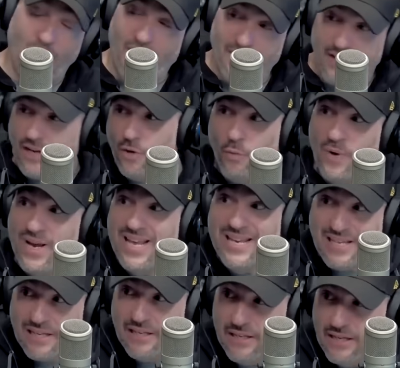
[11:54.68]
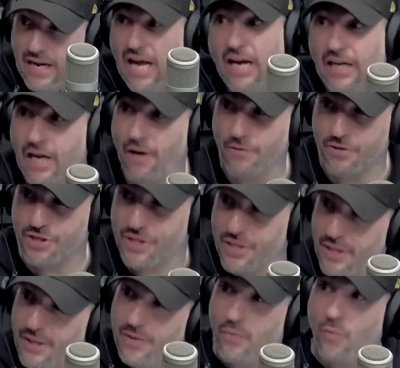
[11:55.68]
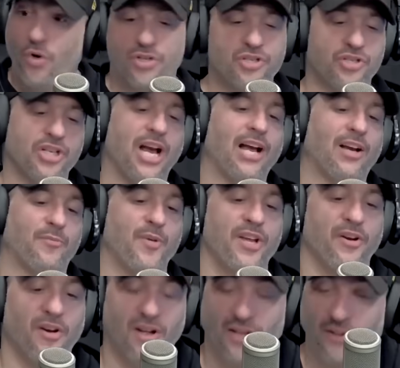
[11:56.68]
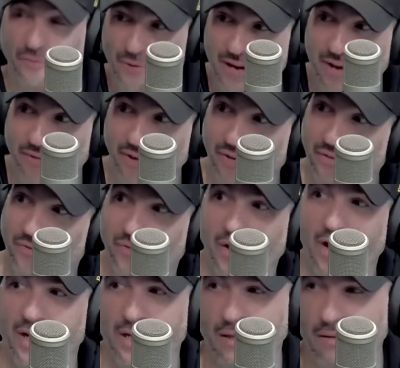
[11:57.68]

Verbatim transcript: I think in a week you got a coach. Wouldn't shock me at all if we have a little fun